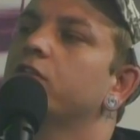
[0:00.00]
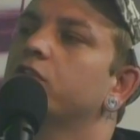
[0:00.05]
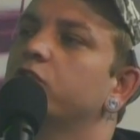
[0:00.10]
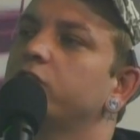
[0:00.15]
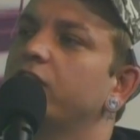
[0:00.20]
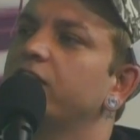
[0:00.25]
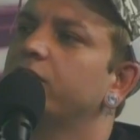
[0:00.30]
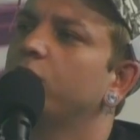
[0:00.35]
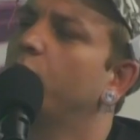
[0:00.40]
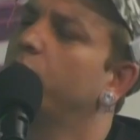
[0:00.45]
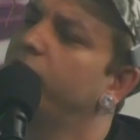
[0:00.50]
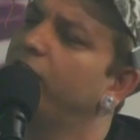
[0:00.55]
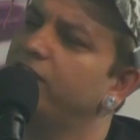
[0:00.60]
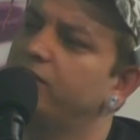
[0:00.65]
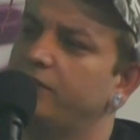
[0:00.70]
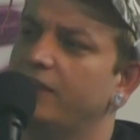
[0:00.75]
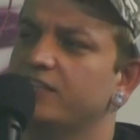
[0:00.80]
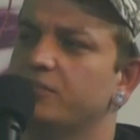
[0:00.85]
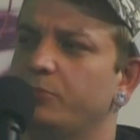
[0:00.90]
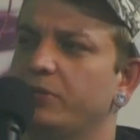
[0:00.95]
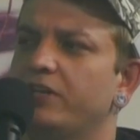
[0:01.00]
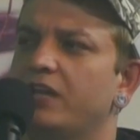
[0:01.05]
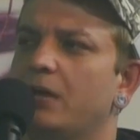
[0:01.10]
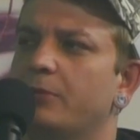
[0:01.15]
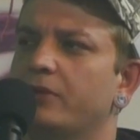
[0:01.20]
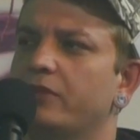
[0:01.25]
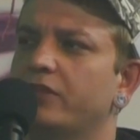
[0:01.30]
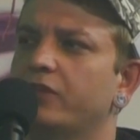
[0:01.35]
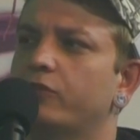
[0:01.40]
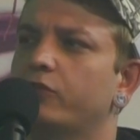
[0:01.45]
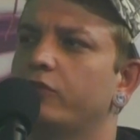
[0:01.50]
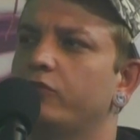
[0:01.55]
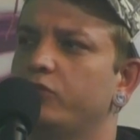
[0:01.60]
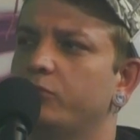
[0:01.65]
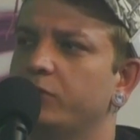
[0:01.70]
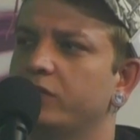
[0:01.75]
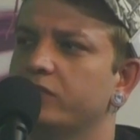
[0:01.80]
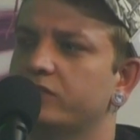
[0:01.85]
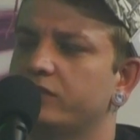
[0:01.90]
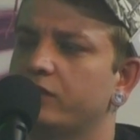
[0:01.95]
so that's been happening. I think for a few
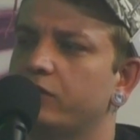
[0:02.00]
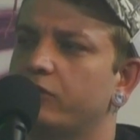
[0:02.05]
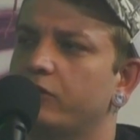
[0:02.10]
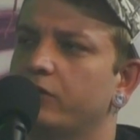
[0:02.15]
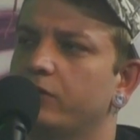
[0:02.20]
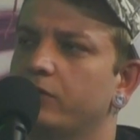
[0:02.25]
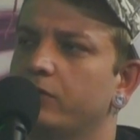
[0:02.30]
months now, right?